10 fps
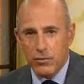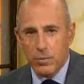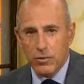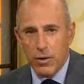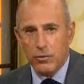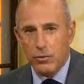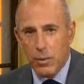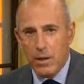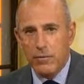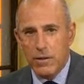This one's called
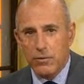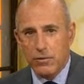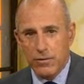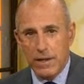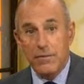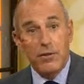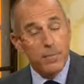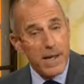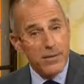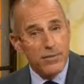12 Years a Slave.
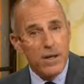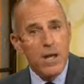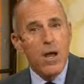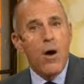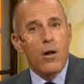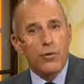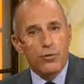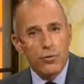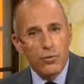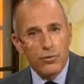It's based on a
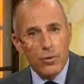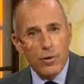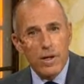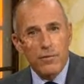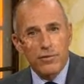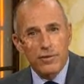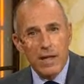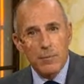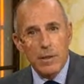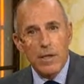true story of
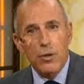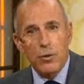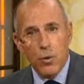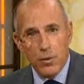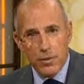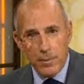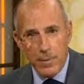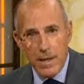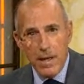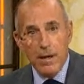Solomon Northop,
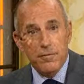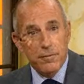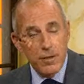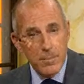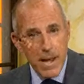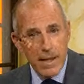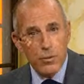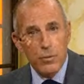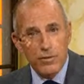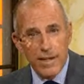a free man
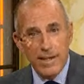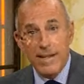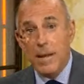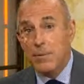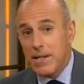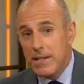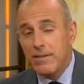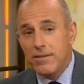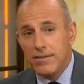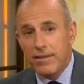who was kidnapped
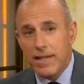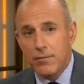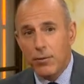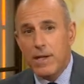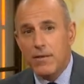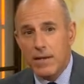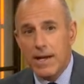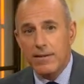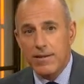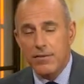into slavery in the
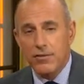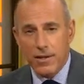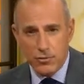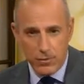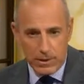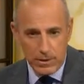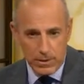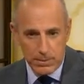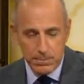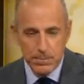19th century.
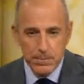Look.